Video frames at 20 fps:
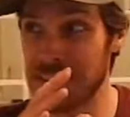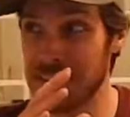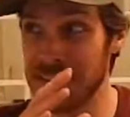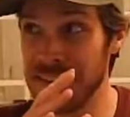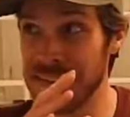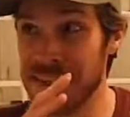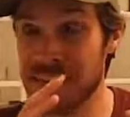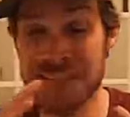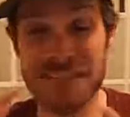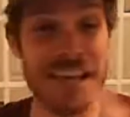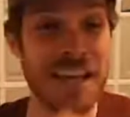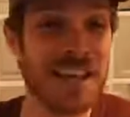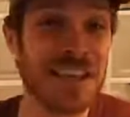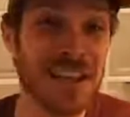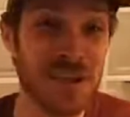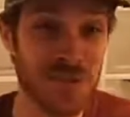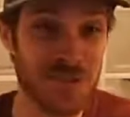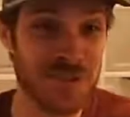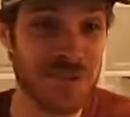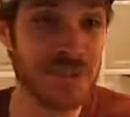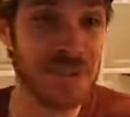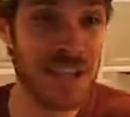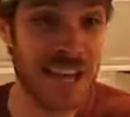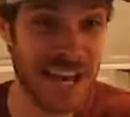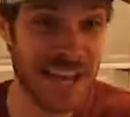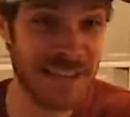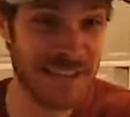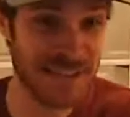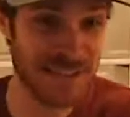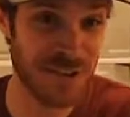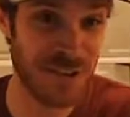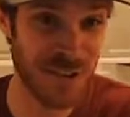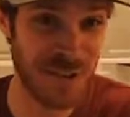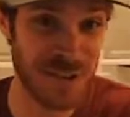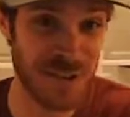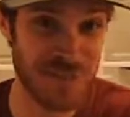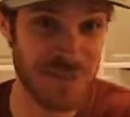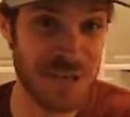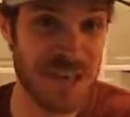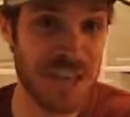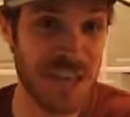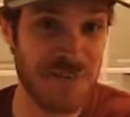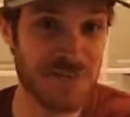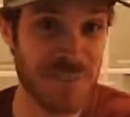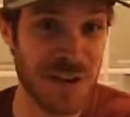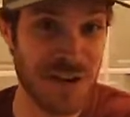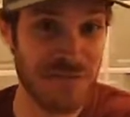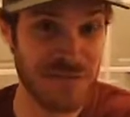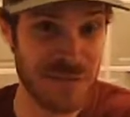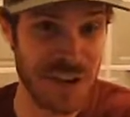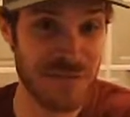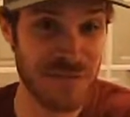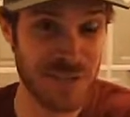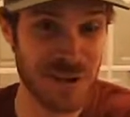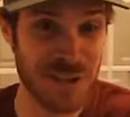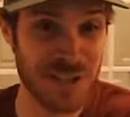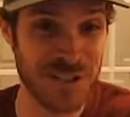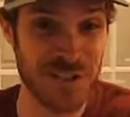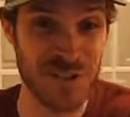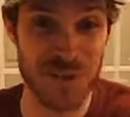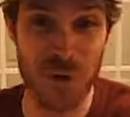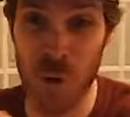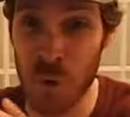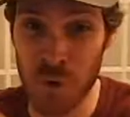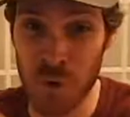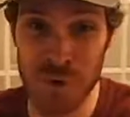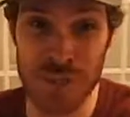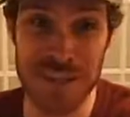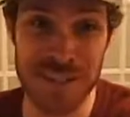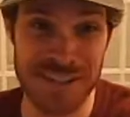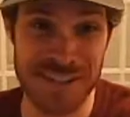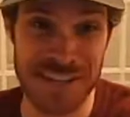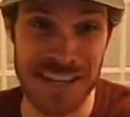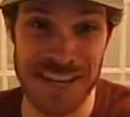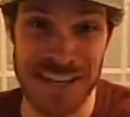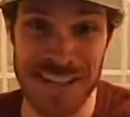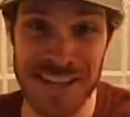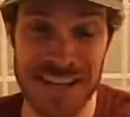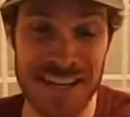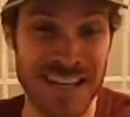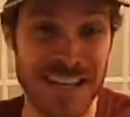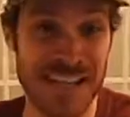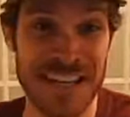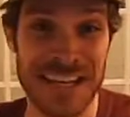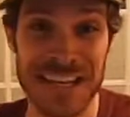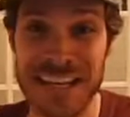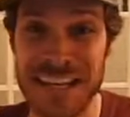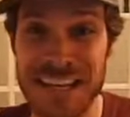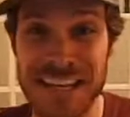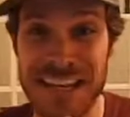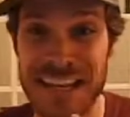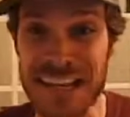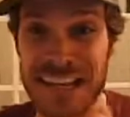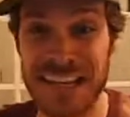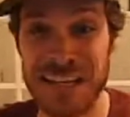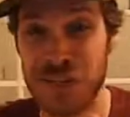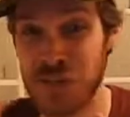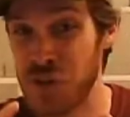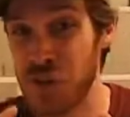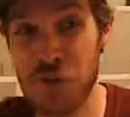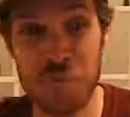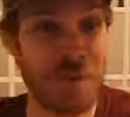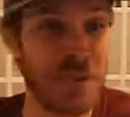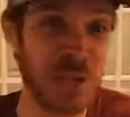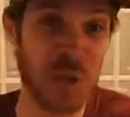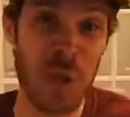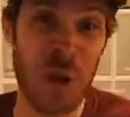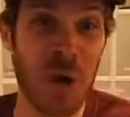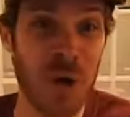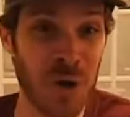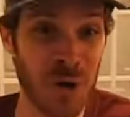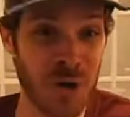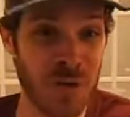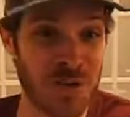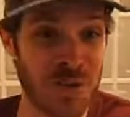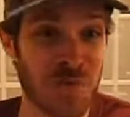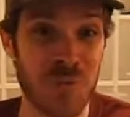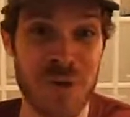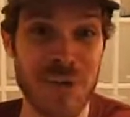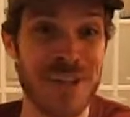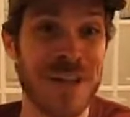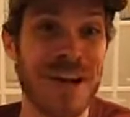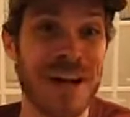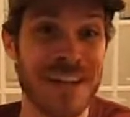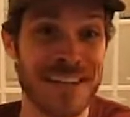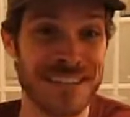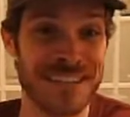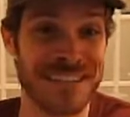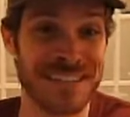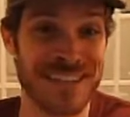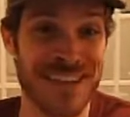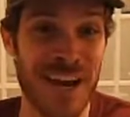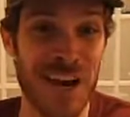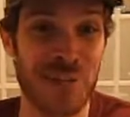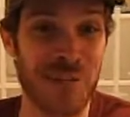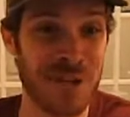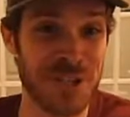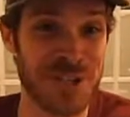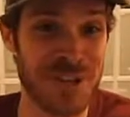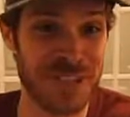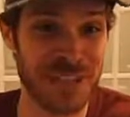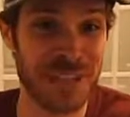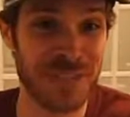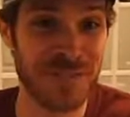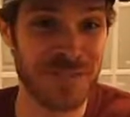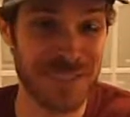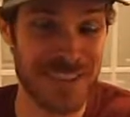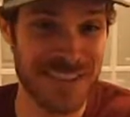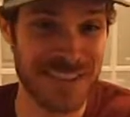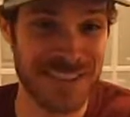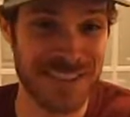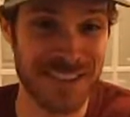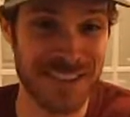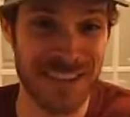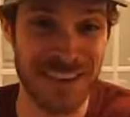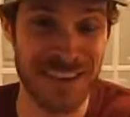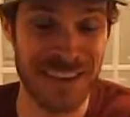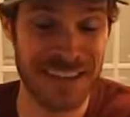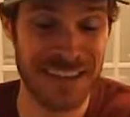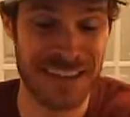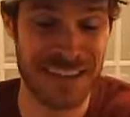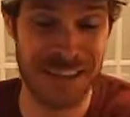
to say that it was the last song that became my favorite is only to say that it took me longer to realize how much I loved that song.